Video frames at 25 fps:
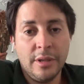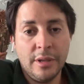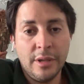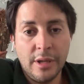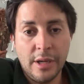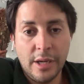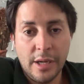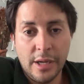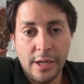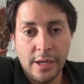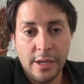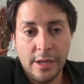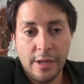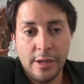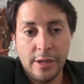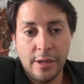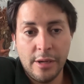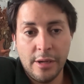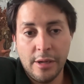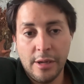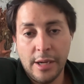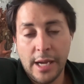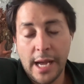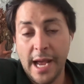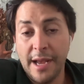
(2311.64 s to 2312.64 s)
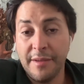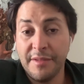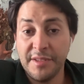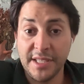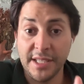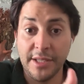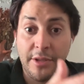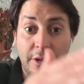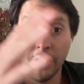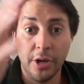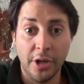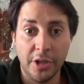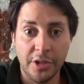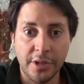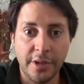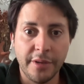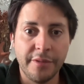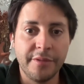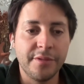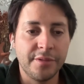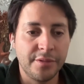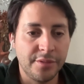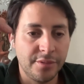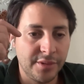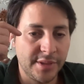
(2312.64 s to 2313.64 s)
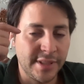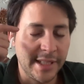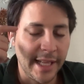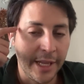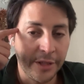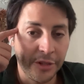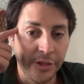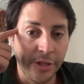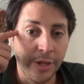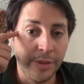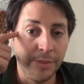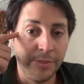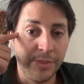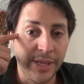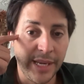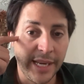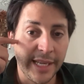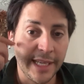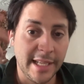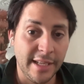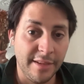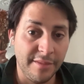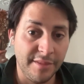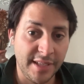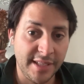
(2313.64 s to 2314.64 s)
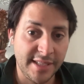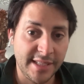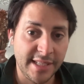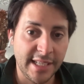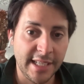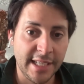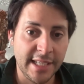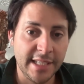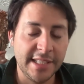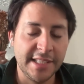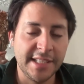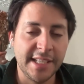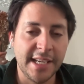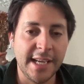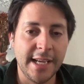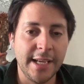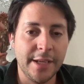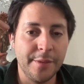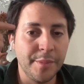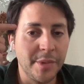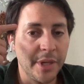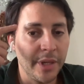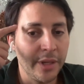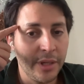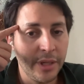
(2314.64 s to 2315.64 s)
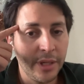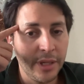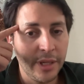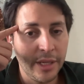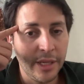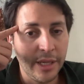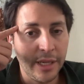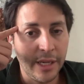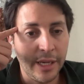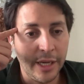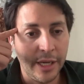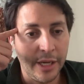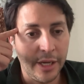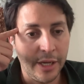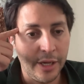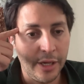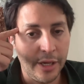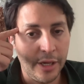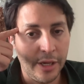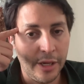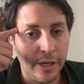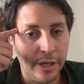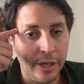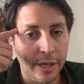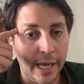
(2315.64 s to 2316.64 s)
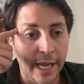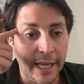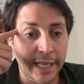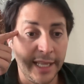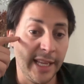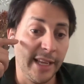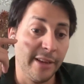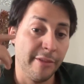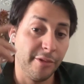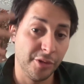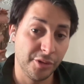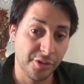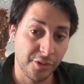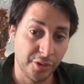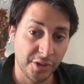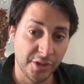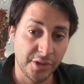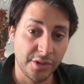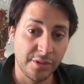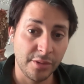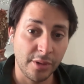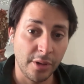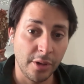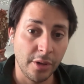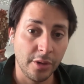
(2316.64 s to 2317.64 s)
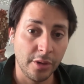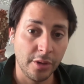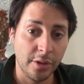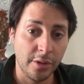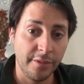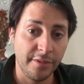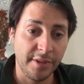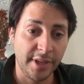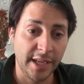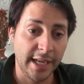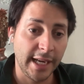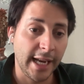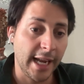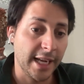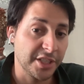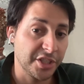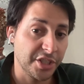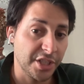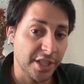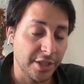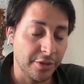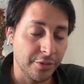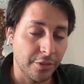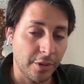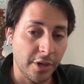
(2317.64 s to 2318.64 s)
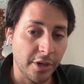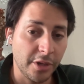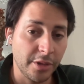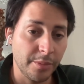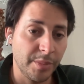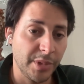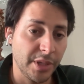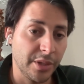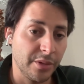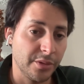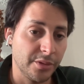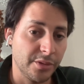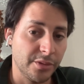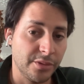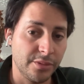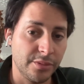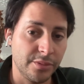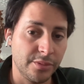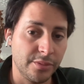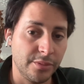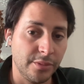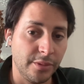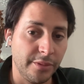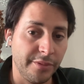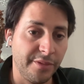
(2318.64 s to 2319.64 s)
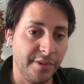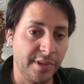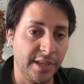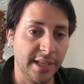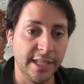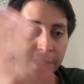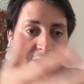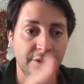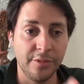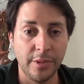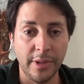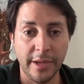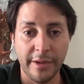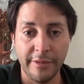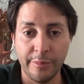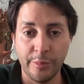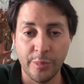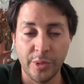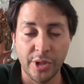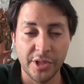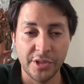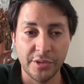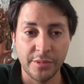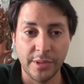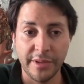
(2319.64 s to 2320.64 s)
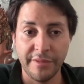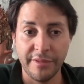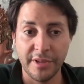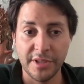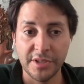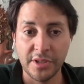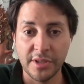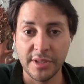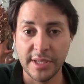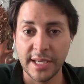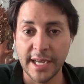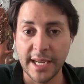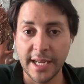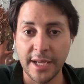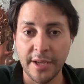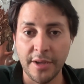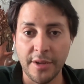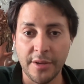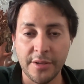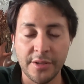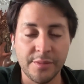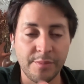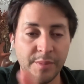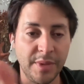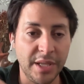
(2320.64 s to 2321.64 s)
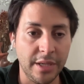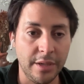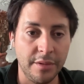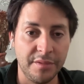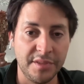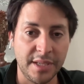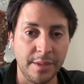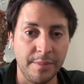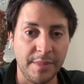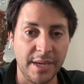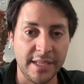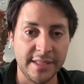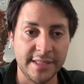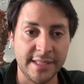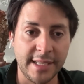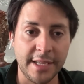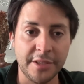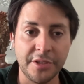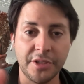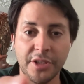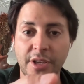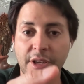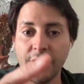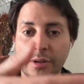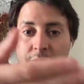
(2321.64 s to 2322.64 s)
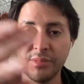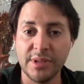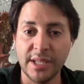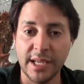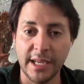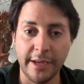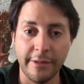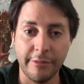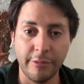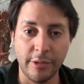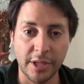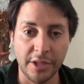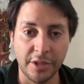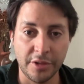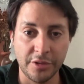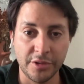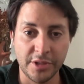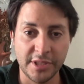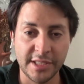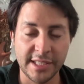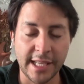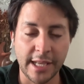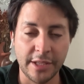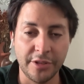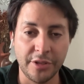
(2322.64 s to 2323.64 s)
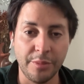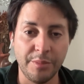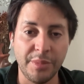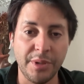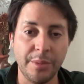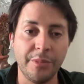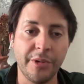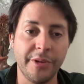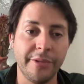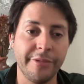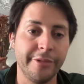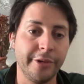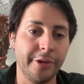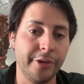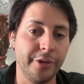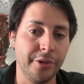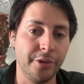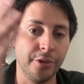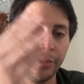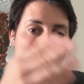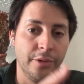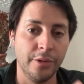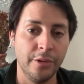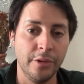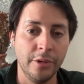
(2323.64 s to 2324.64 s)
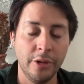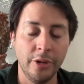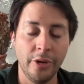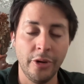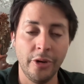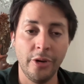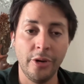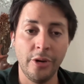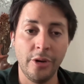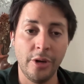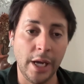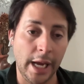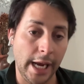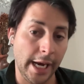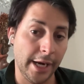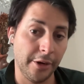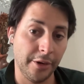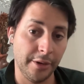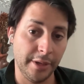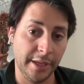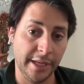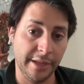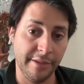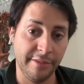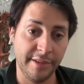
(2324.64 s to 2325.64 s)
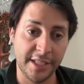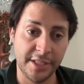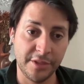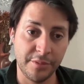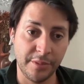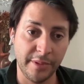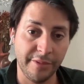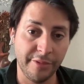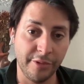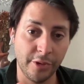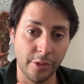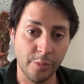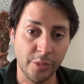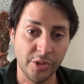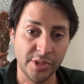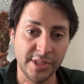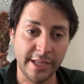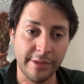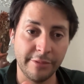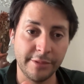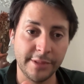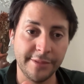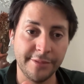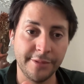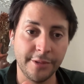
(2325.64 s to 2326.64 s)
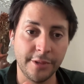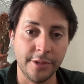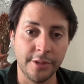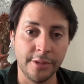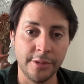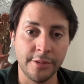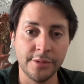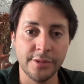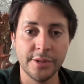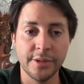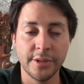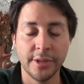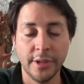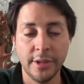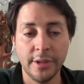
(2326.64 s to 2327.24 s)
I've seen a lot of startups like investing in them. And I have also a very large network because Fleet, we have plus 1,000 clients. Many of them are startups. I have 100 startups in portfolio. I can invest with almost every fund.